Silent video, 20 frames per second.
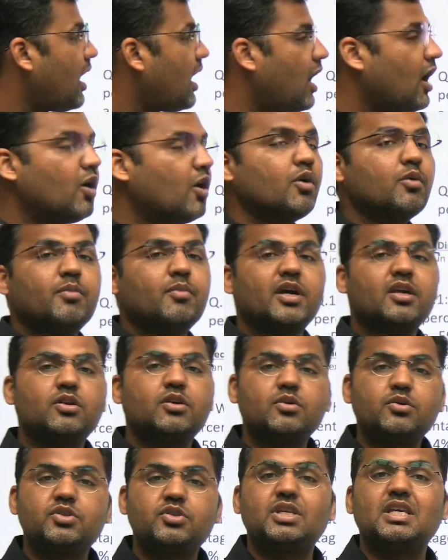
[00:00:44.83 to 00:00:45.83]
how by
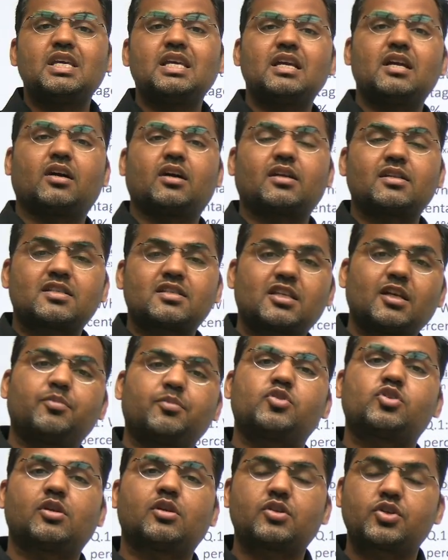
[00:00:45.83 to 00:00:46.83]
using
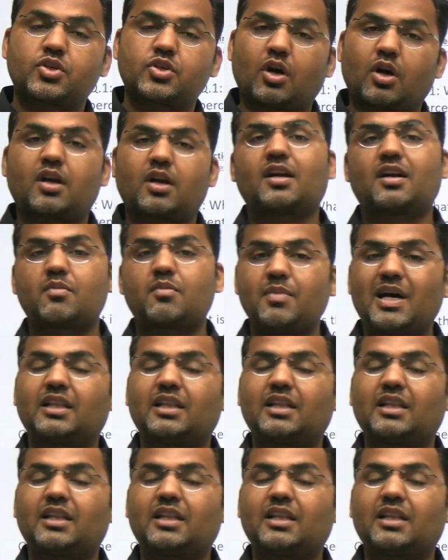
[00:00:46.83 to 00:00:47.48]
conceptual shortcut